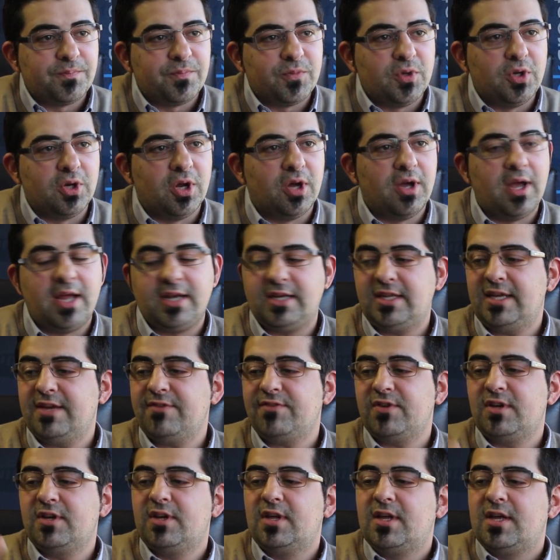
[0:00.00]
you know, and
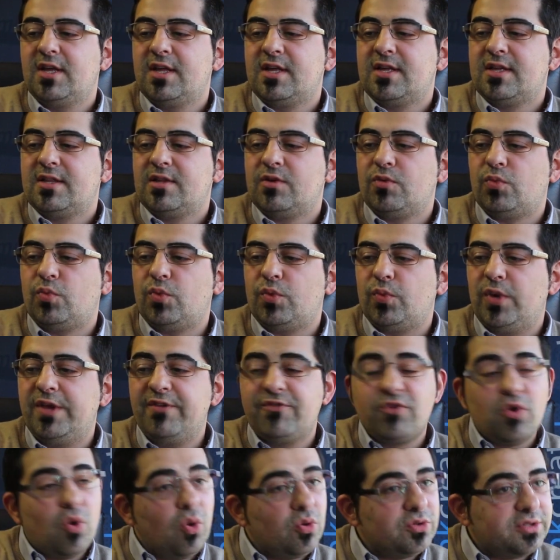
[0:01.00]
even
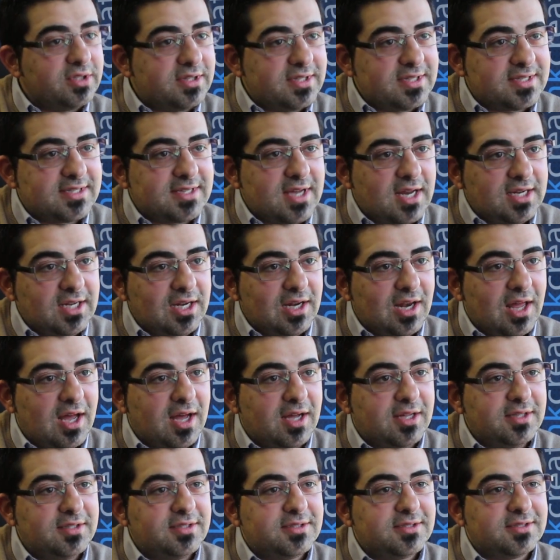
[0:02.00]
we've called it the
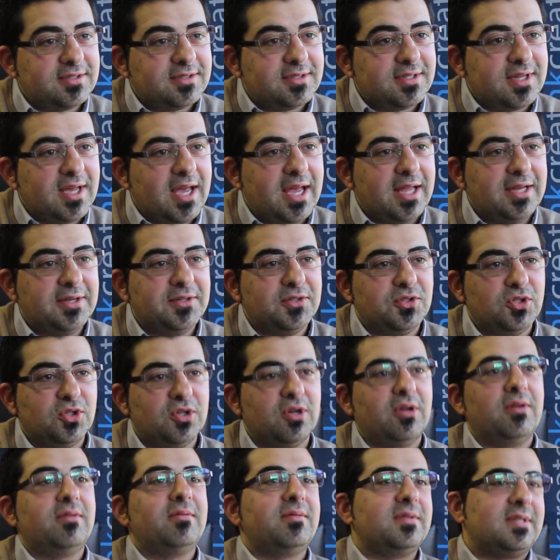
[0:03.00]
Sun-e-light. And,
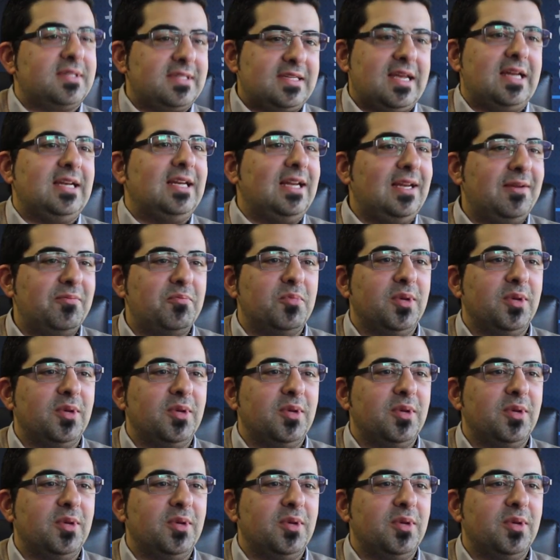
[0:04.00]
you know, the sunny